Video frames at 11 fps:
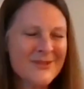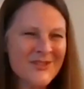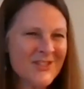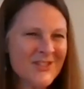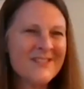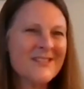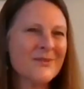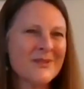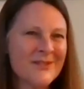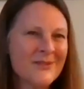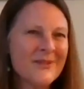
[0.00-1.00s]
Jesus
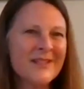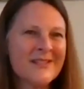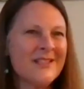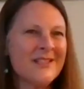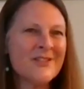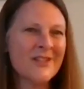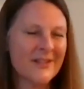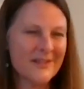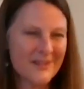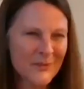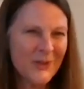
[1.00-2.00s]
was doing a teaching in
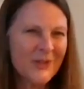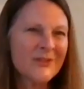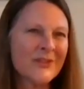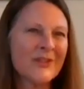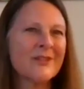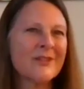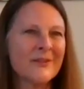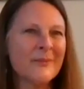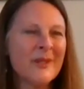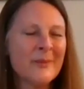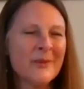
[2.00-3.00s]
a small circle of
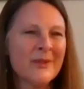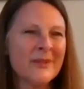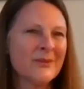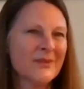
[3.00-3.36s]
people. It was